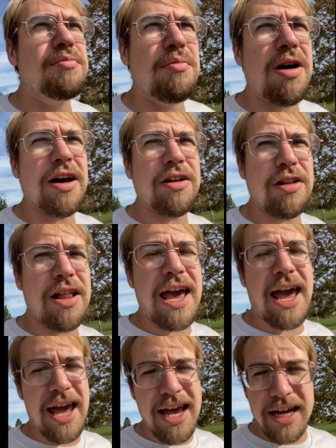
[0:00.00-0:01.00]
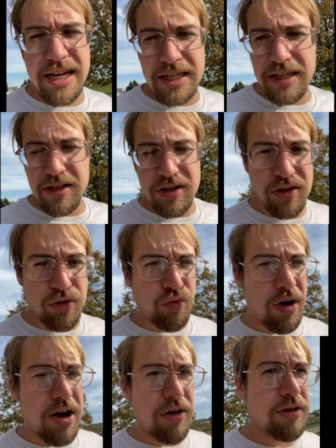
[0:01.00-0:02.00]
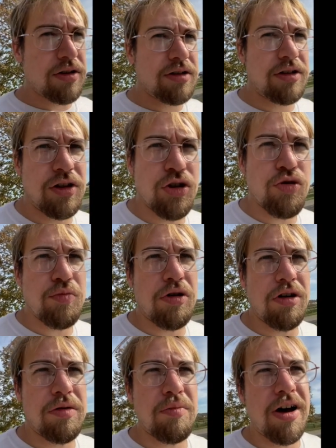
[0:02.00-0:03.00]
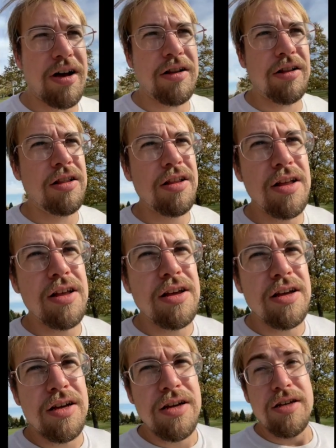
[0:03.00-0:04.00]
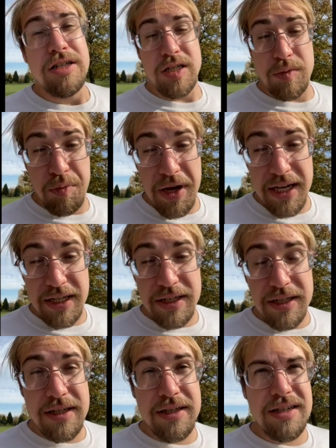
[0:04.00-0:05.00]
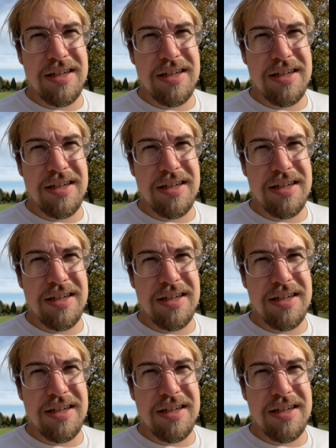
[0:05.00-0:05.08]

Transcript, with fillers: model and the round globe Earth model, space,